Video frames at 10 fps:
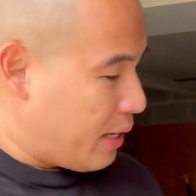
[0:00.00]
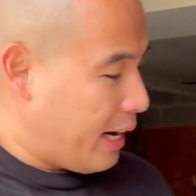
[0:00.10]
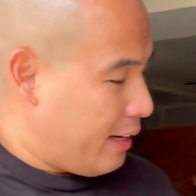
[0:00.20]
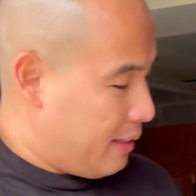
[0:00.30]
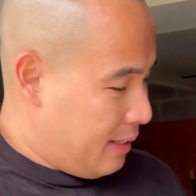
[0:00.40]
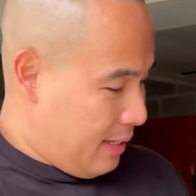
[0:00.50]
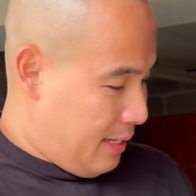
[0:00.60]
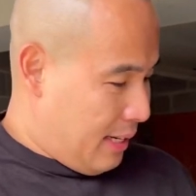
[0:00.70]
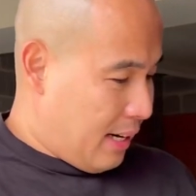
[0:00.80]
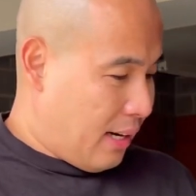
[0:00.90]
Yeah.
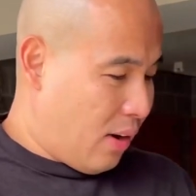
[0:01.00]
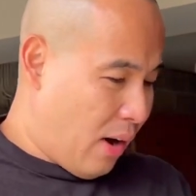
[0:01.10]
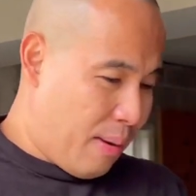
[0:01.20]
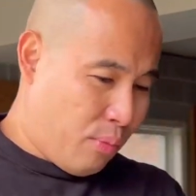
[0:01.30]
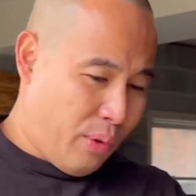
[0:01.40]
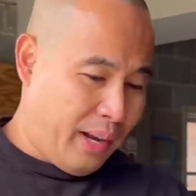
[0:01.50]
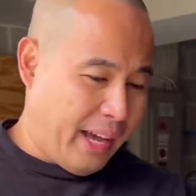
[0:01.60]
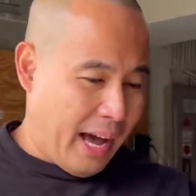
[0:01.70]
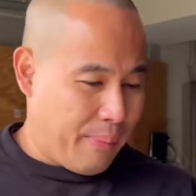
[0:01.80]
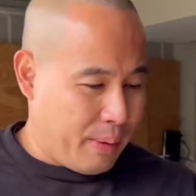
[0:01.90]
Oh, I'm really
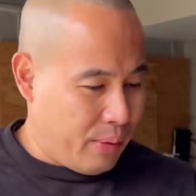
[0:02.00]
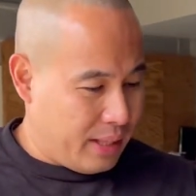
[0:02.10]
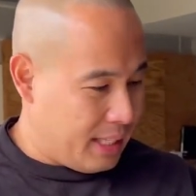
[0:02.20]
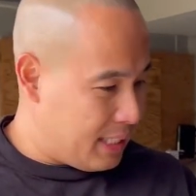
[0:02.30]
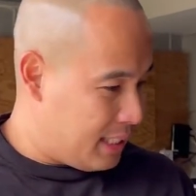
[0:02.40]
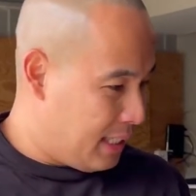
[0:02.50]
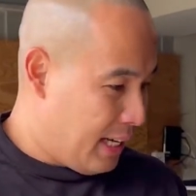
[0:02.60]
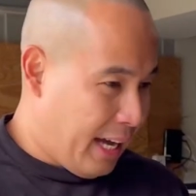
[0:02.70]
happy with this.